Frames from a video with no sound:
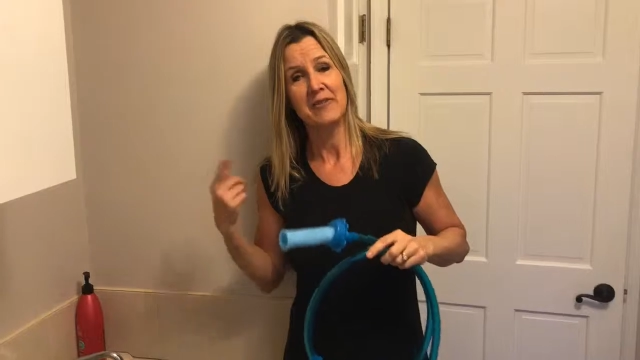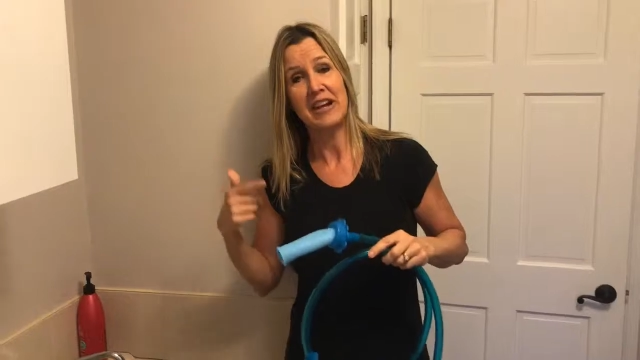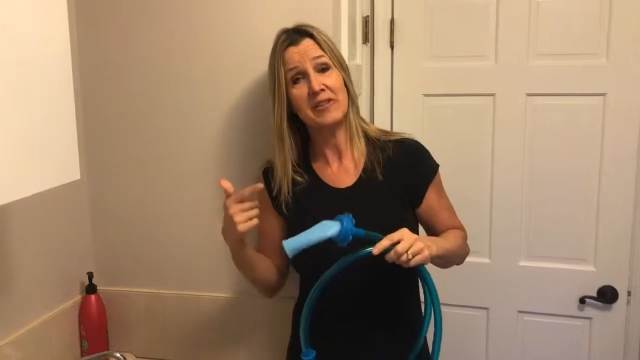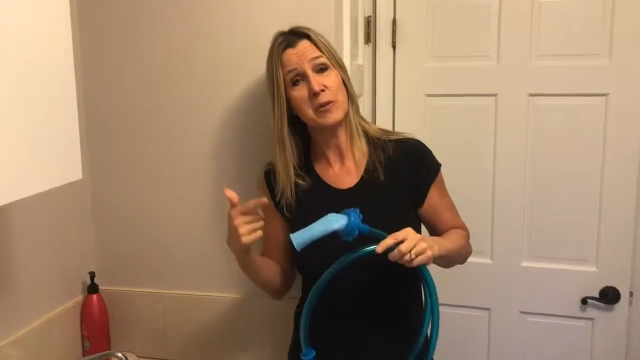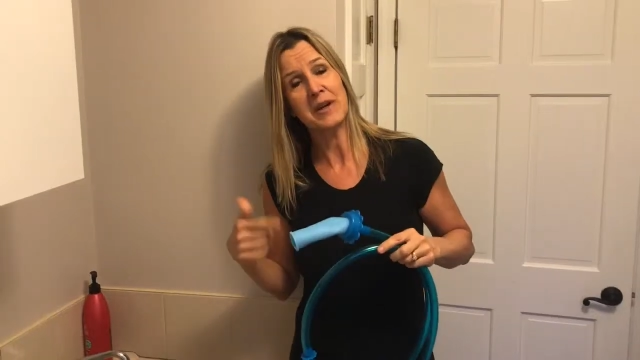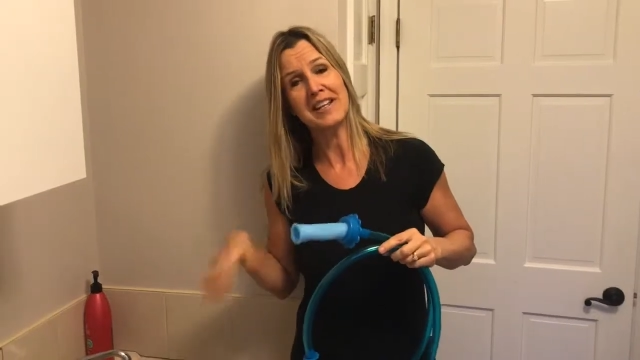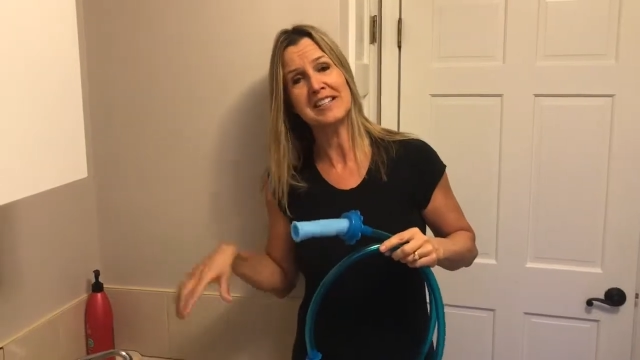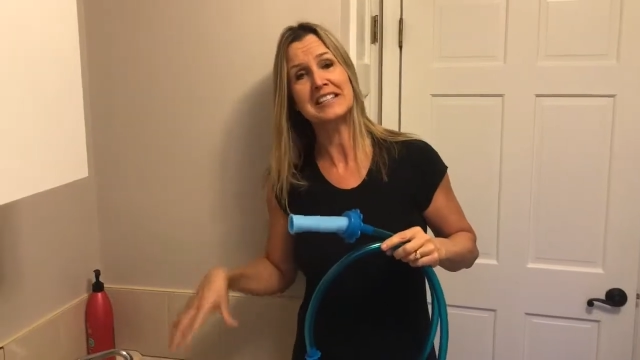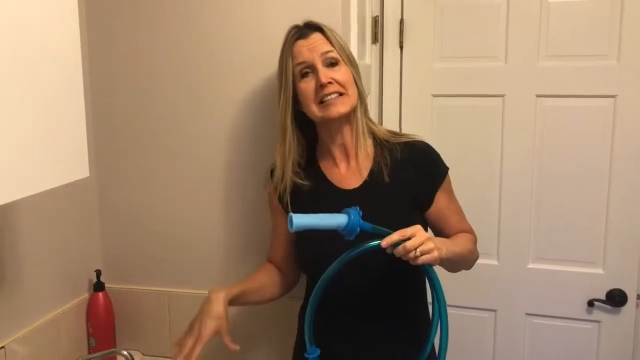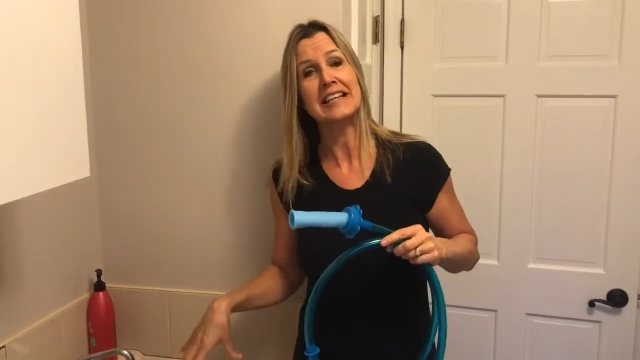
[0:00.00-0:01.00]
have you ever wanted to
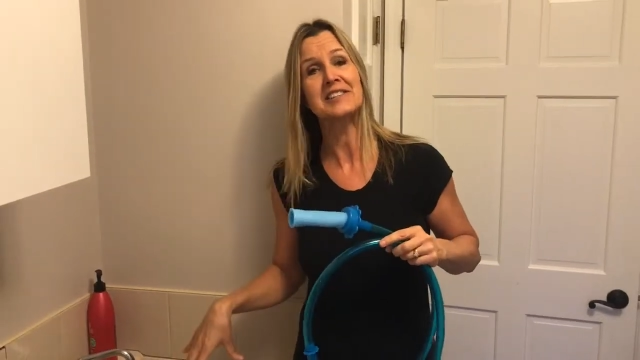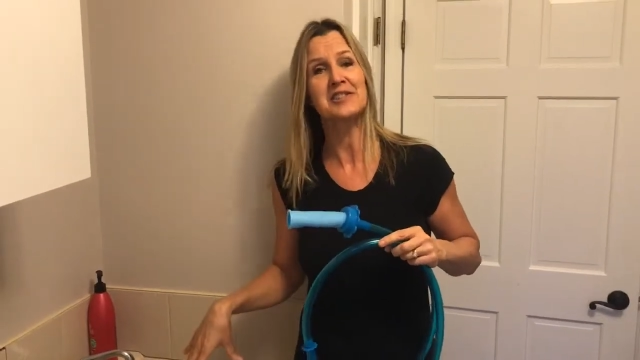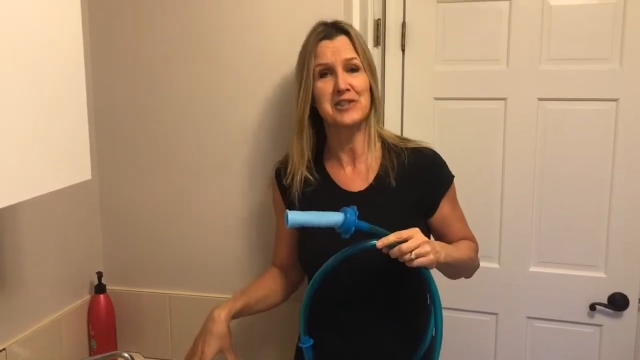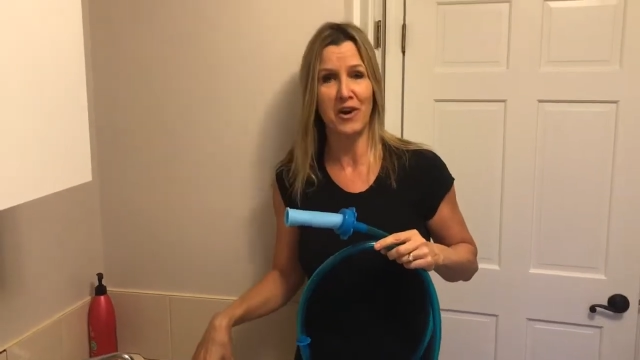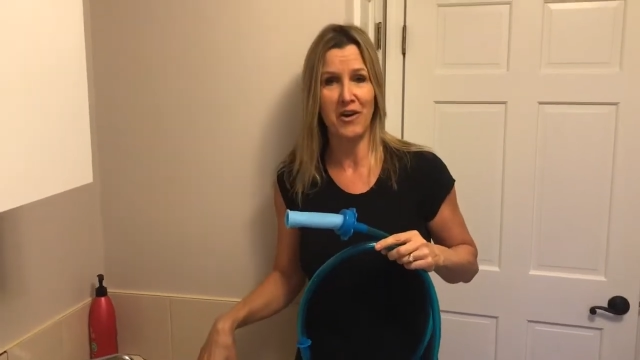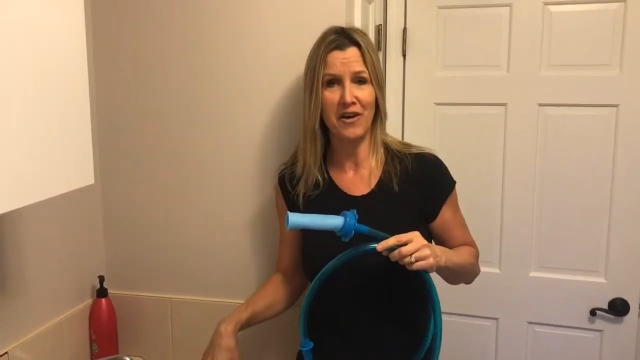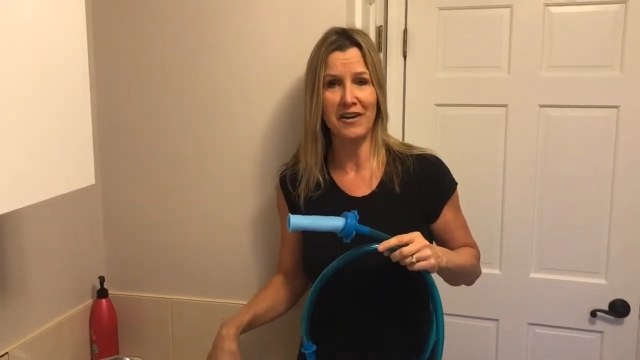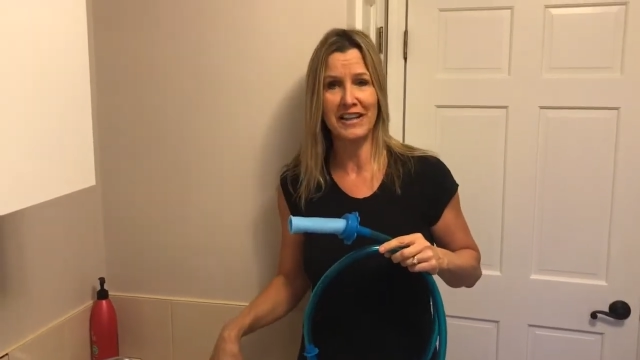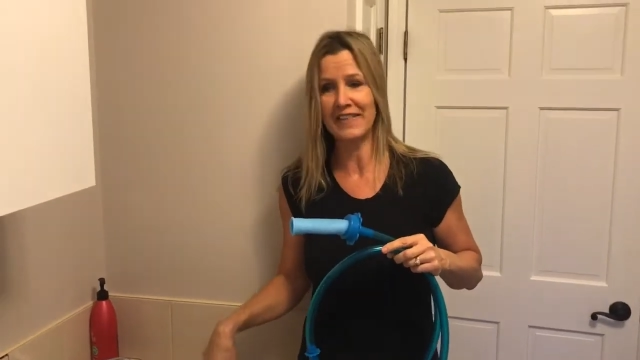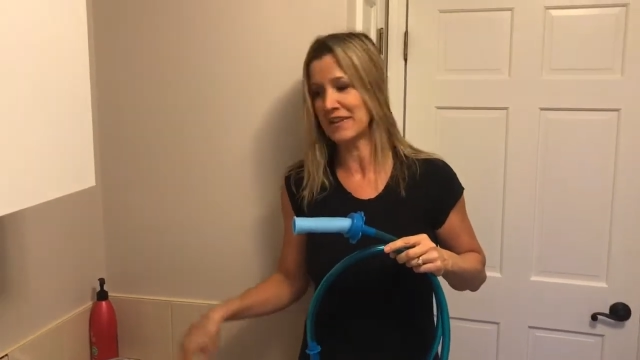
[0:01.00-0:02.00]
clean your
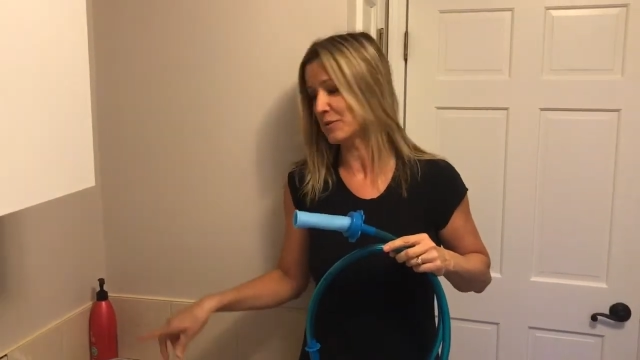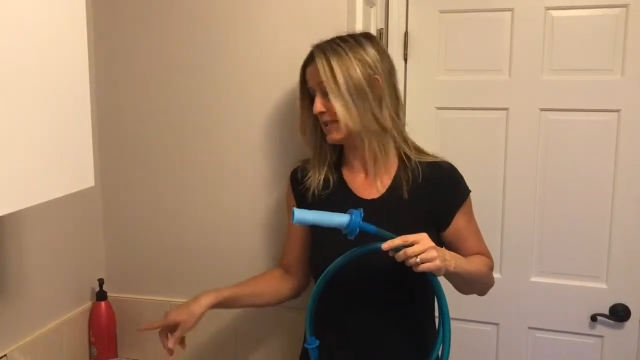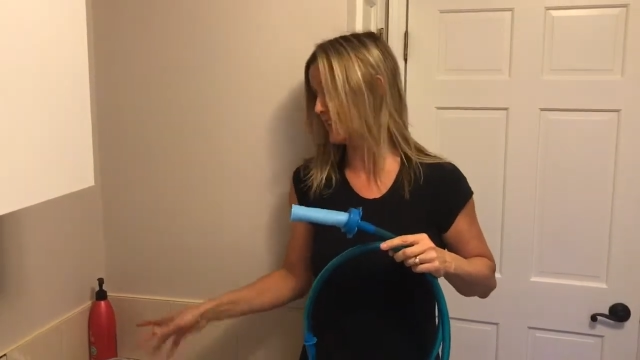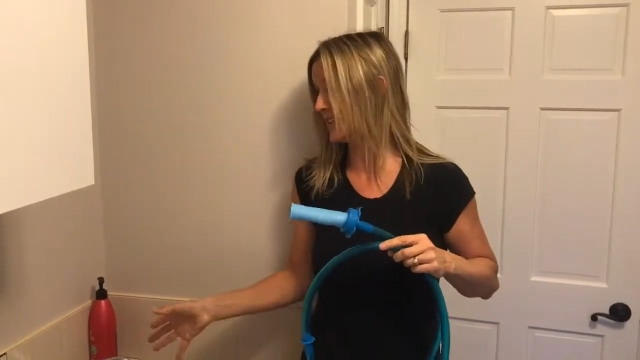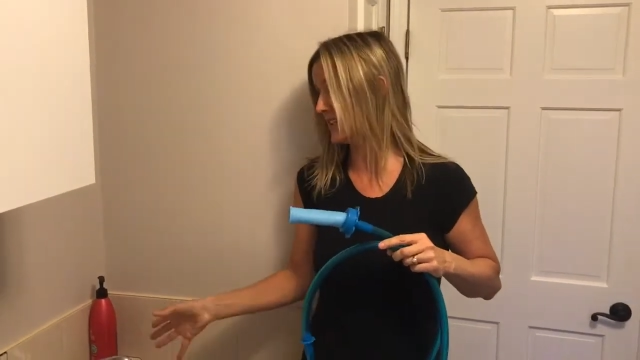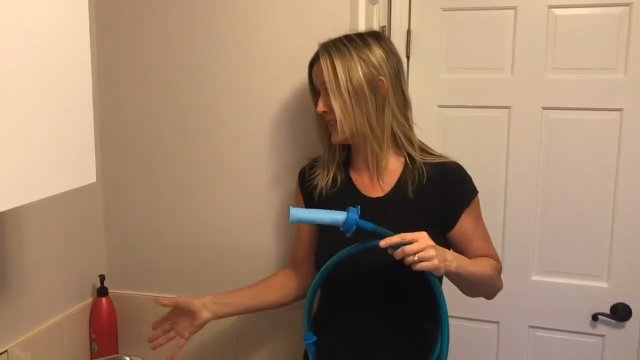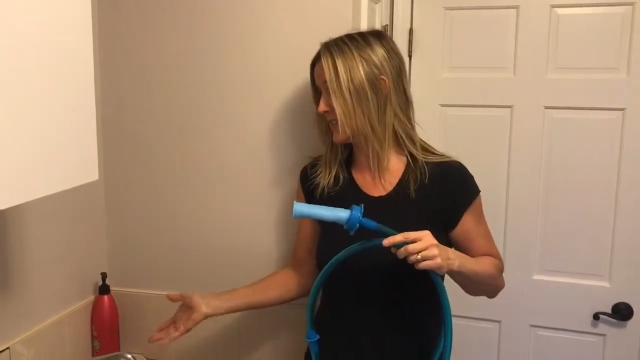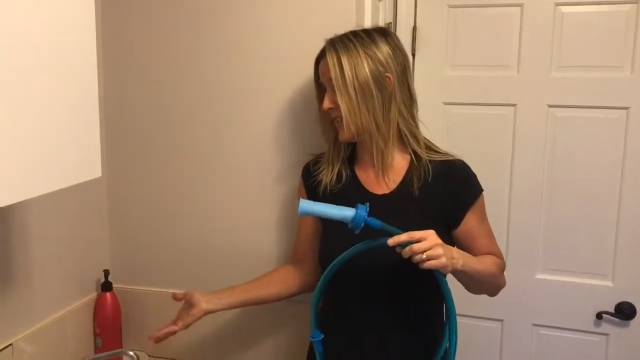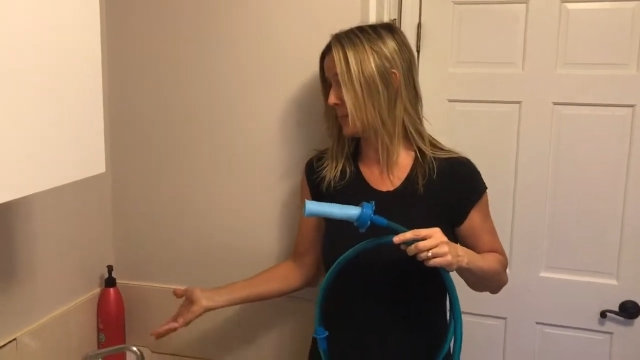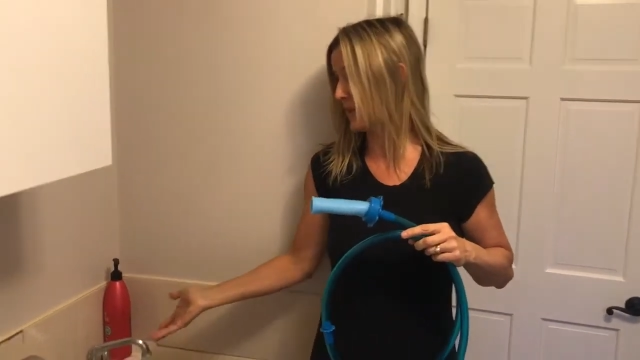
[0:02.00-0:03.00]
dog in the utility
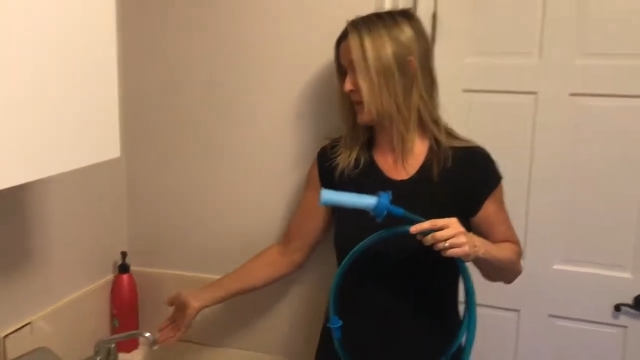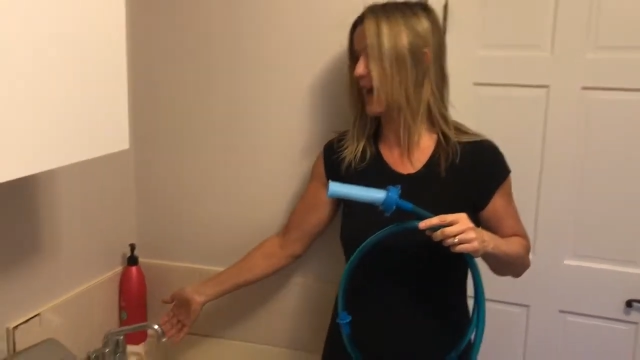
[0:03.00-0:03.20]
sink, but